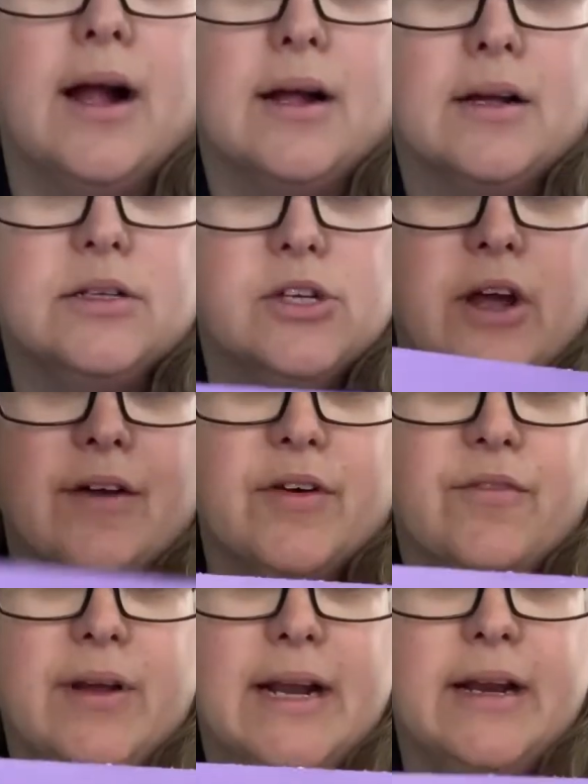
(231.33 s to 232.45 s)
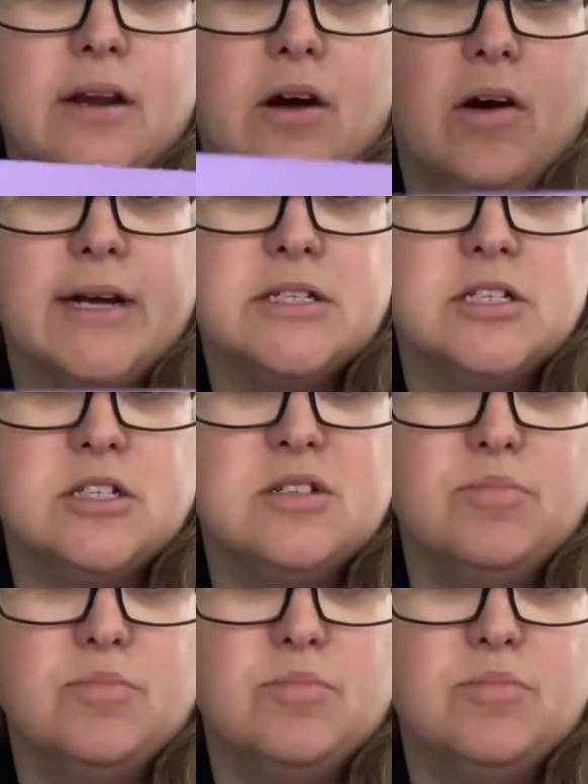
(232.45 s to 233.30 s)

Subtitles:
So you have a really nice,